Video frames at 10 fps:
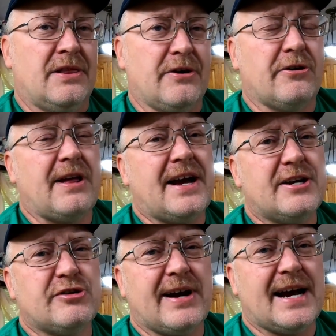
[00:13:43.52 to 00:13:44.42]
are a lot
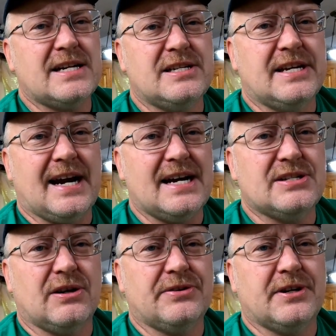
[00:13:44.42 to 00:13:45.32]
of trashy guys
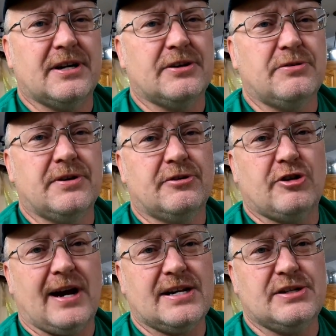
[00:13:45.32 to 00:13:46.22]
out there that are doing
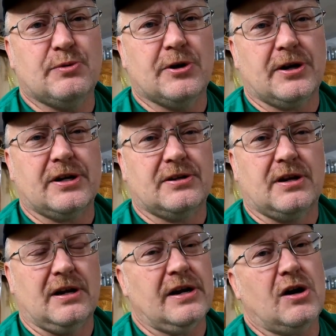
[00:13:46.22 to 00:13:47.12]
trashy work.
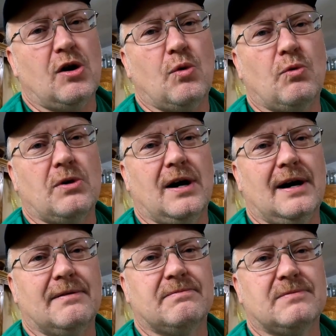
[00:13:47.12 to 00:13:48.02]
I
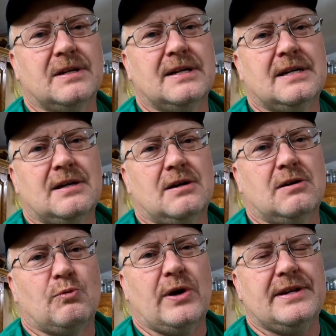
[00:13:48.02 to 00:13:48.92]
call
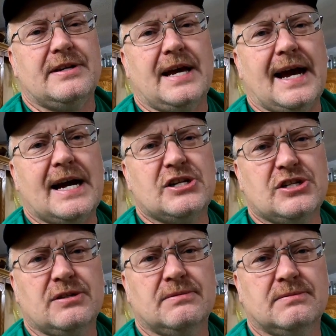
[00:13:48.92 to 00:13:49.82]
wet and
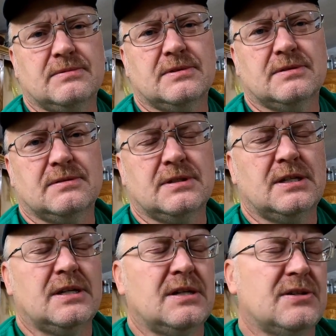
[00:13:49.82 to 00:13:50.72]
dash.
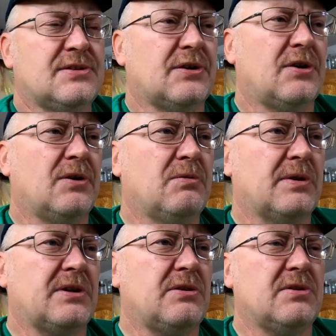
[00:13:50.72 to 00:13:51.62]
So
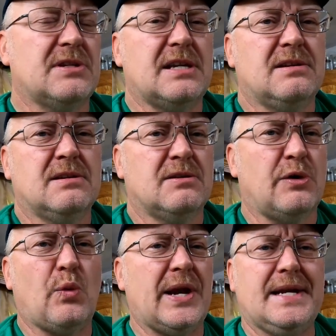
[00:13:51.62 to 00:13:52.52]
what they do is they
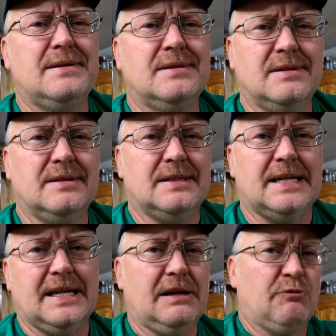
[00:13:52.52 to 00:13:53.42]
wet it,
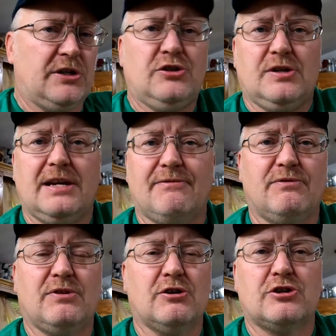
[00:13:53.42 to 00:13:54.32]
then they want you to give
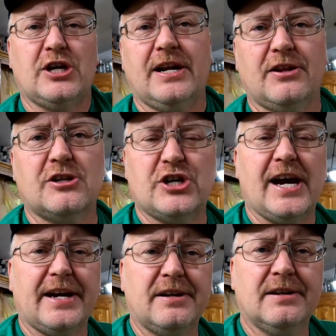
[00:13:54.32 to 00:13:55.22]
them the
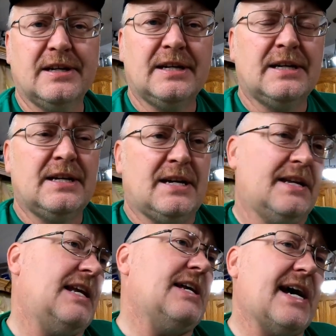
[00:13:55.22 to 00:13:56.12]
check,
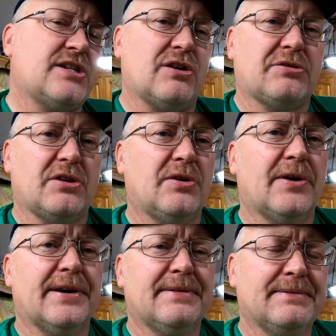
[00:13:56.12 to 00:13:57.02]
and they dash out the
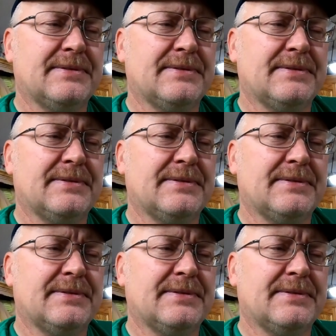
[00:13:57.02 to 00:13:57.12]
door.